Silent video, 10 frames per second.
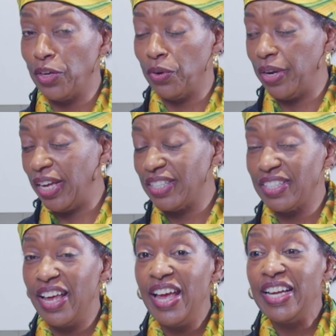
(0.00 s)
Curious.
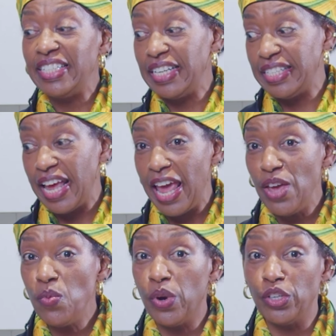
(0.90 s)
Today
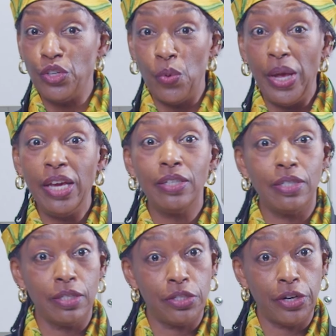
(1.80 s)
we're doing
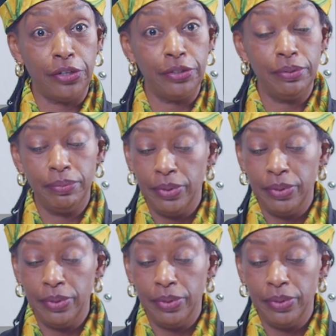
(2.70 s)
dessert.